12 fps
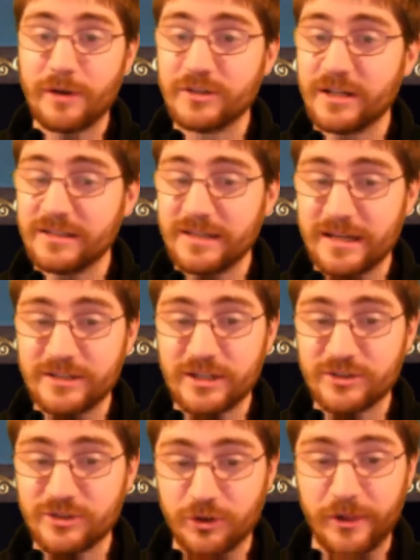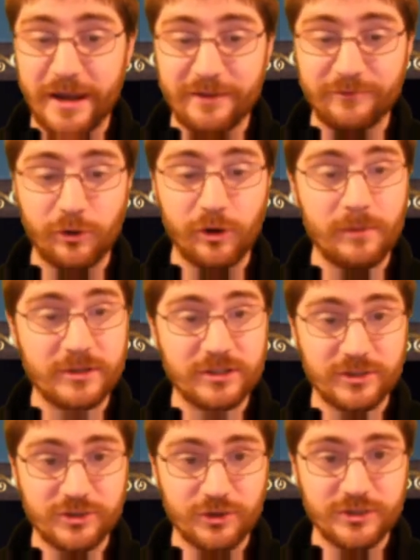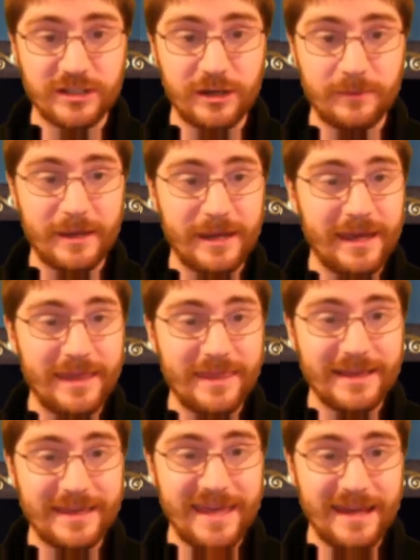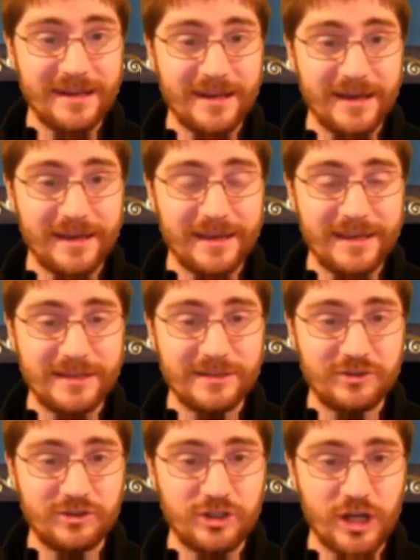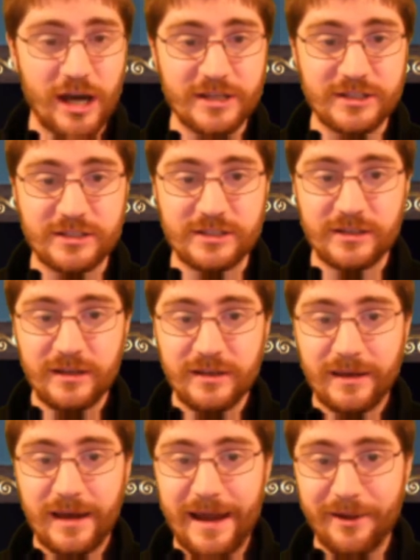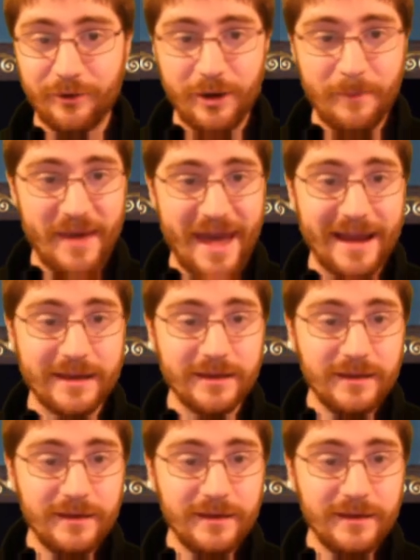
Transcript: I was going to say it doesn't control any of Florida, but controls a little bit. And then Canada is just, Quebec.